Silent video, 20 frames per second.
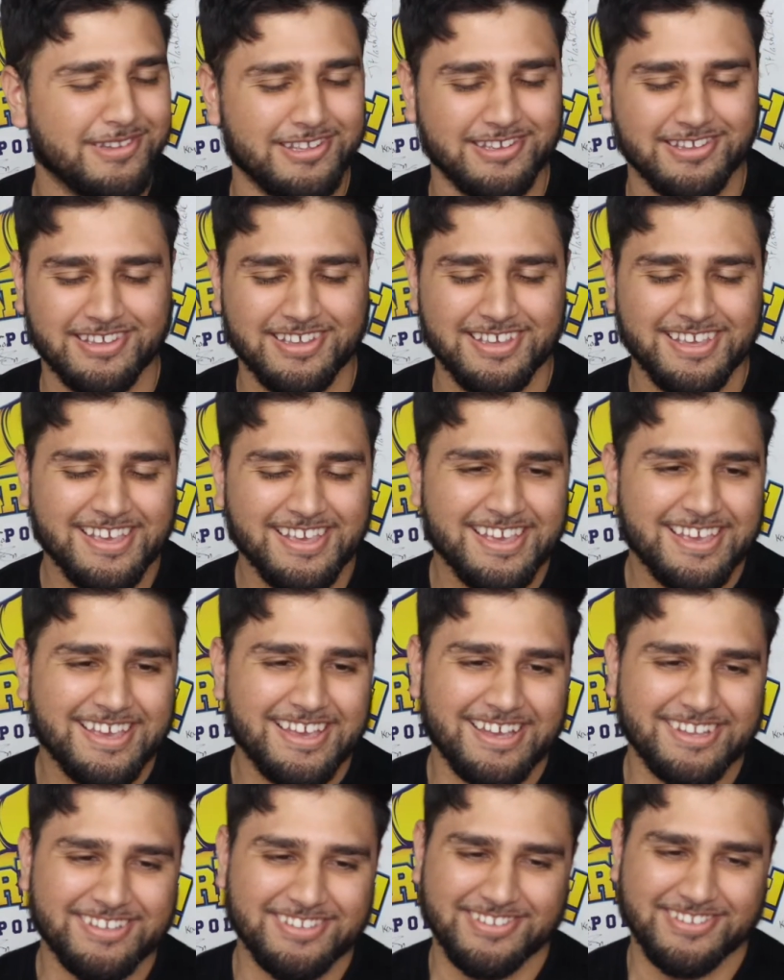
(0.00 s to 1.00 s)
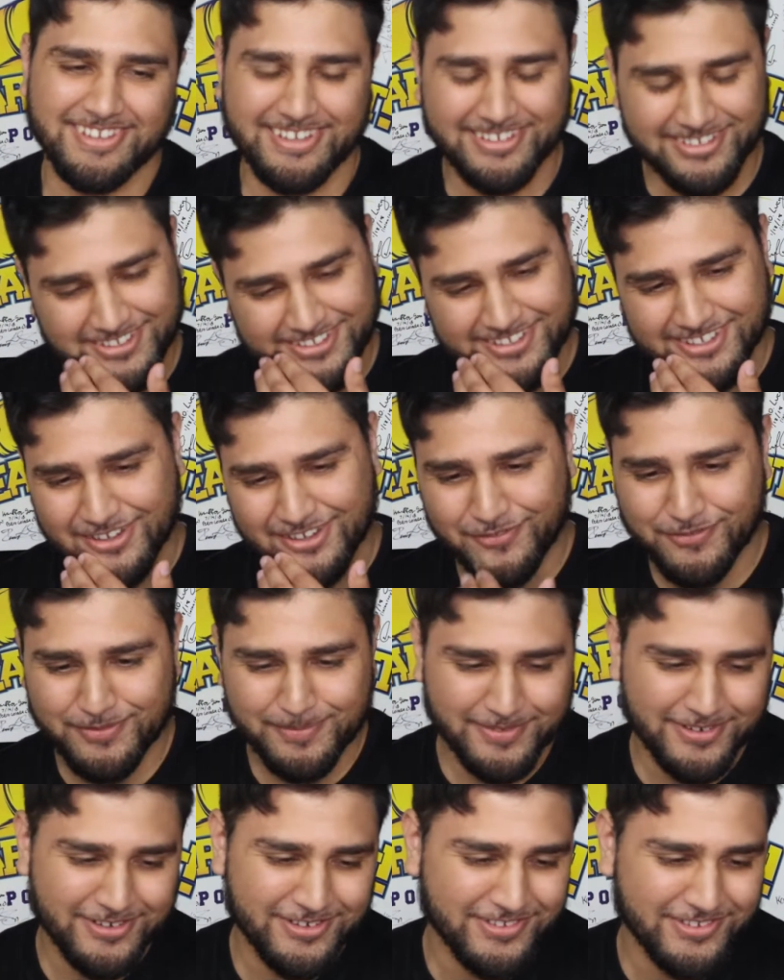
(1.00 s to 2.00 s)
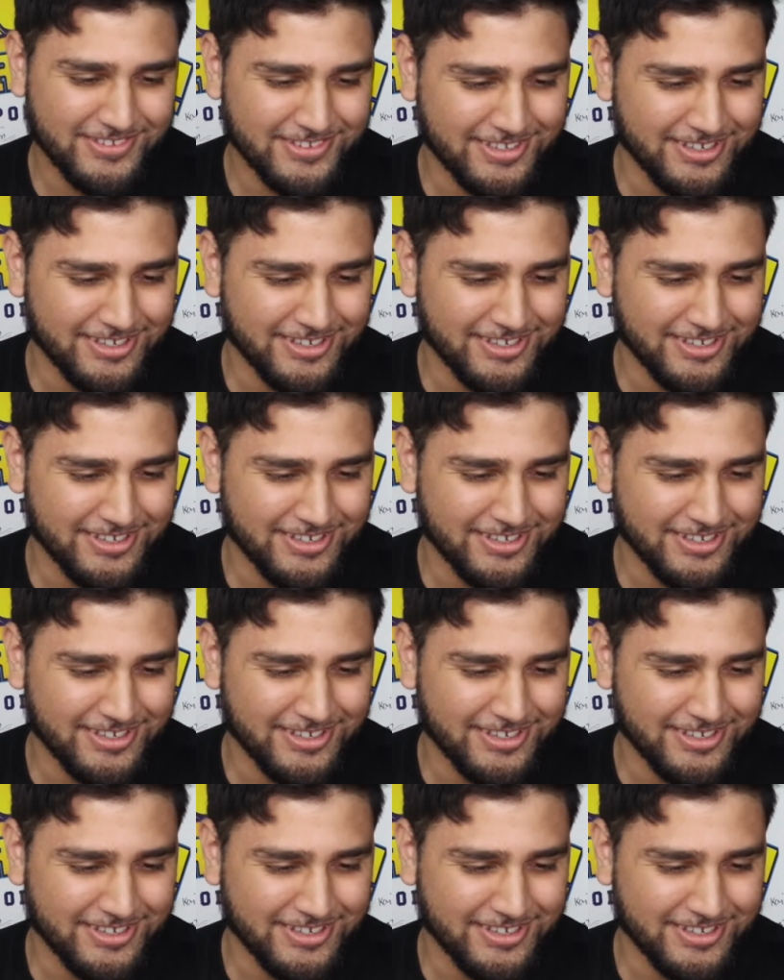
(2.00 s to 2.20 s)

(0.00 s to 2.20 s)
Like I just took it from her. It was